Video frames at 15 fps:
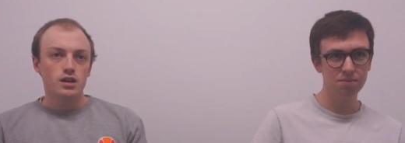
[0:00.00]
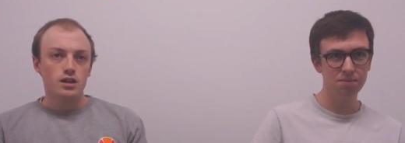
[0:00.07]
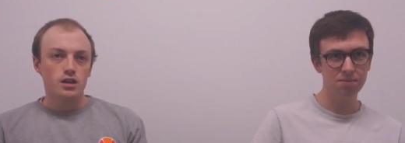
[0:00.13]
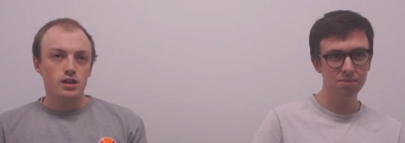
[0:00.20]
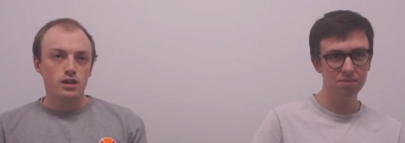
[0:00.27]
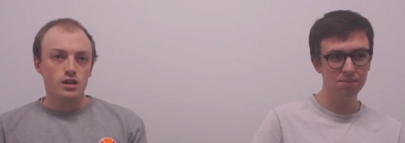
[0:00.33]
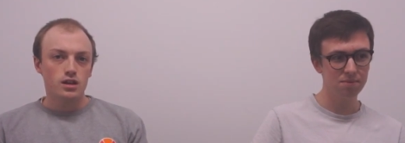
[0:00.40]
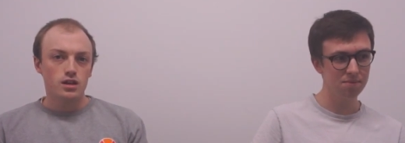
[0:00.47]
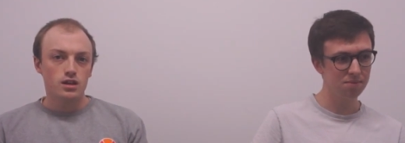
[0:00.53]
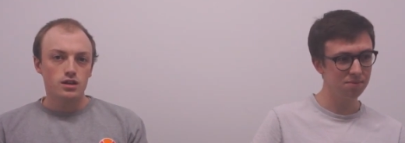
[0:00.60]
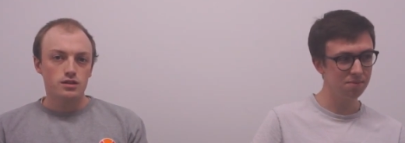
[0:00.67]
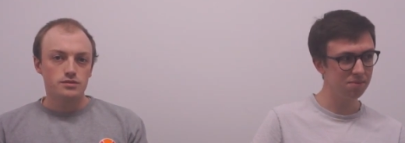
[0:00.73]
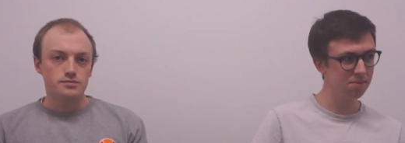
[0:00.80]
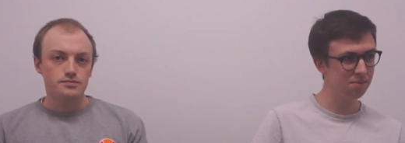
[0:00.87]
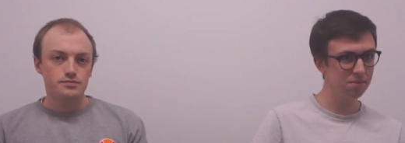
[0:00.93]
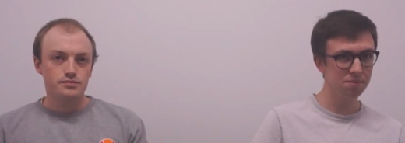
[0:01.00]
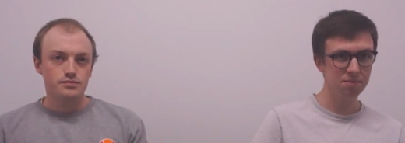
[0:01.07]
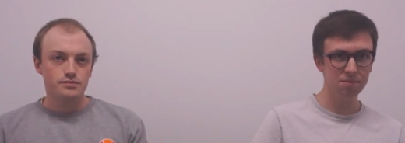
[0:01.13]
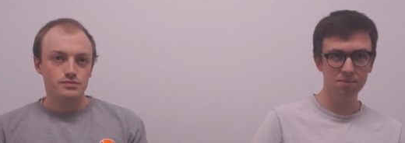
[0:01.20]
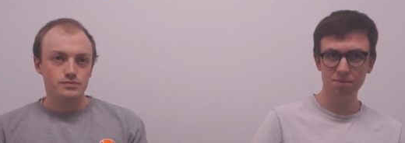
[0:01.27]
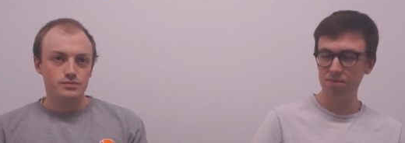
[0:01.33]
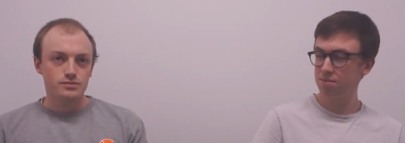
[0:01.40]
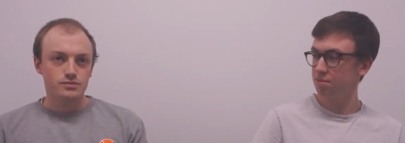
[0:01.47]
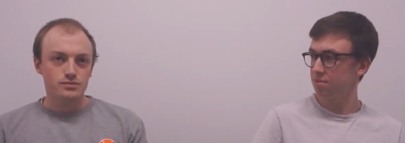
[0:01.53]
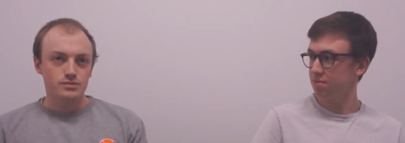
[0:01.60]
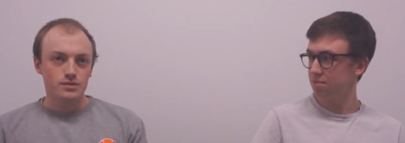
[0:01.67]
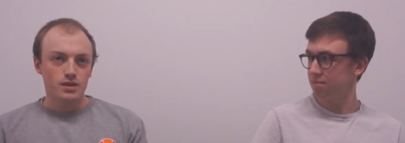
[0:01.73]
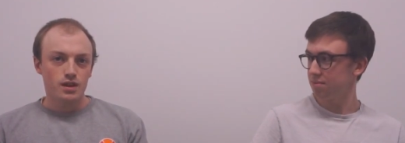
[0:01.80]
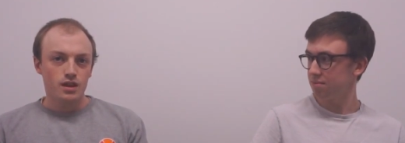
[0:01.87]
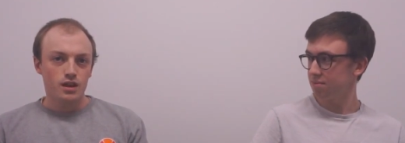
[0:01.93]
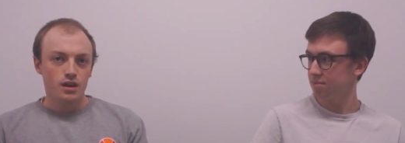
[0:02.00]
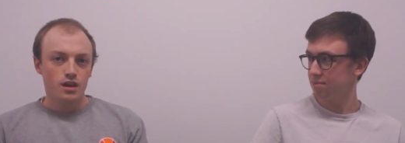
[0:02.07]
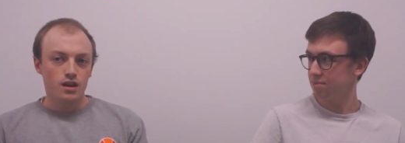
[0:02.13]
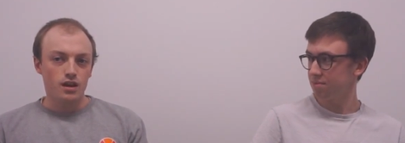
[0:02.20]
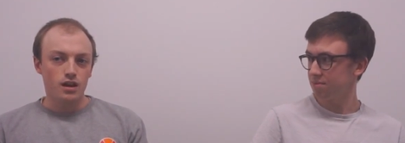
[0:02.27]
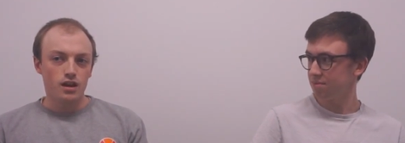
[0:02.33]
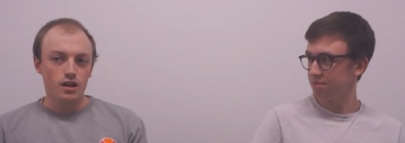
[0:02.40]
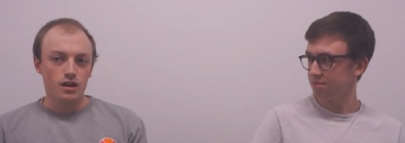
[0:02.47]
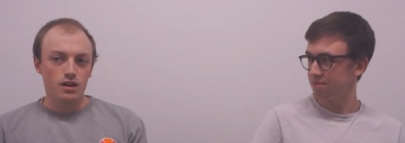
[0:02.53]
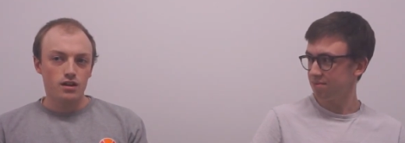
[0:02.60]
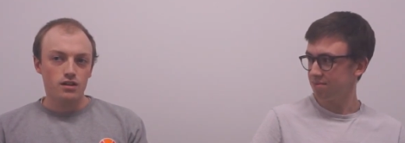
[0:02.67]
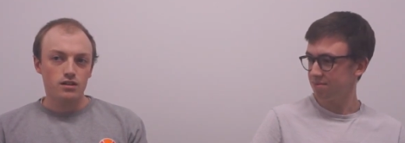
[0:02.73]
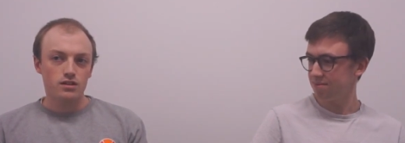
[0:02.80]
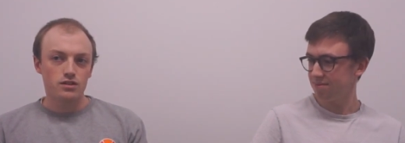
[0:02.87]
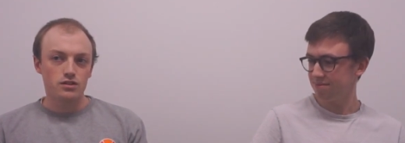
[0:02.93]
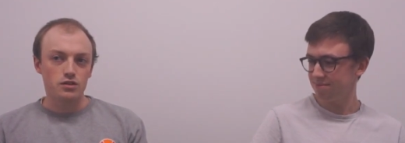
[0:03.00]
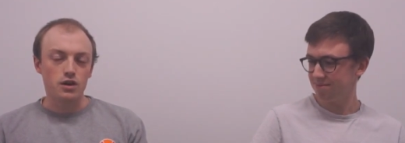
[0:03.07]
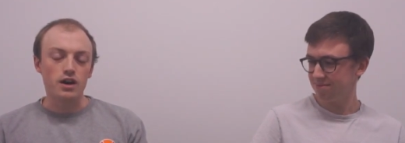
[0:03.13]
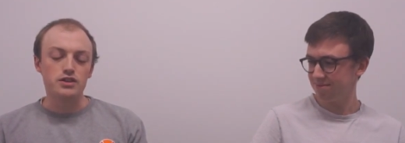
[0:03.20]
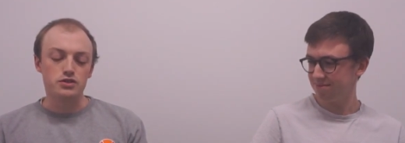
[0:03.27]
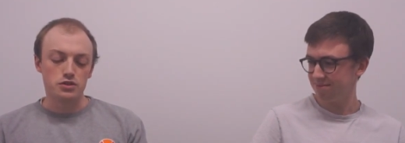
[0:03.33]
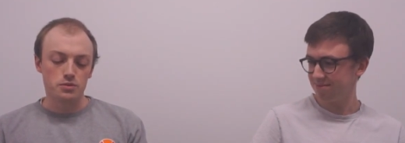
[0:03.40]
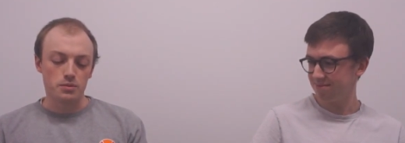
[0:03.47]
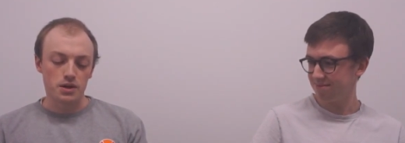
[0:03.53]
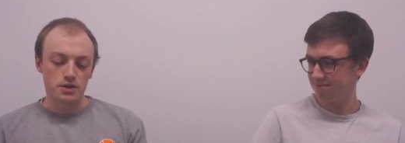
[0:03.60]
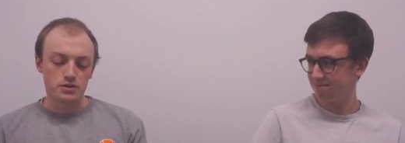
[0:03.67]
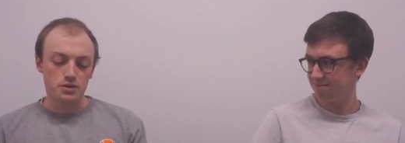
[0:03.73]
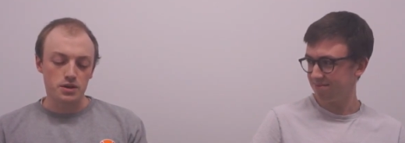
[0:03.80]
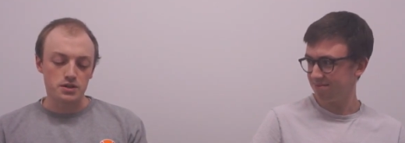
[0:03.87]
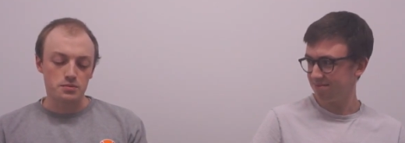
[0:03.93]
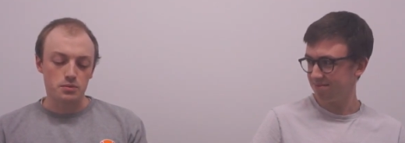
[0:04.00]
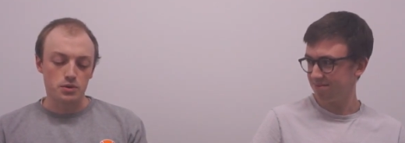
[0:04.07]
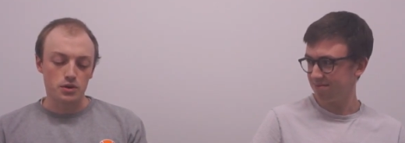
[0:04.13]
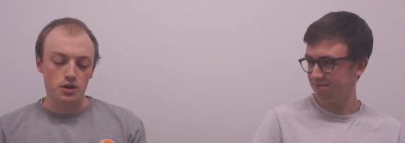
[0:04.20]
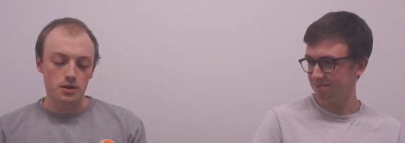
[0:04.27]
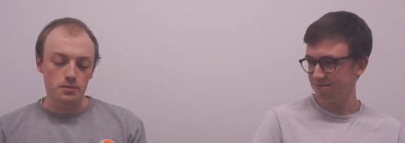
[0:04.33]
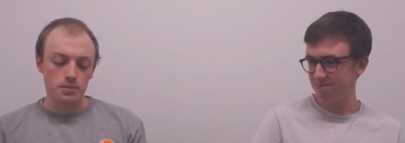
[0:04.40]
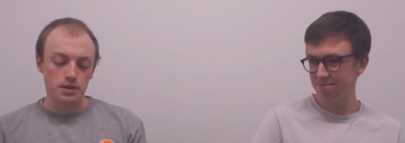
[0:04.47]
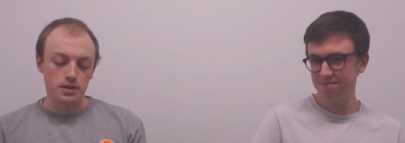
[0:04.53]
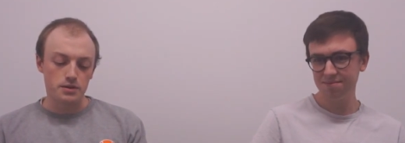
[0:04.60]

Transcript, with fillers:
Speaker 1: Uh, and why why joining? What uh, so I joined when it was quite a small company.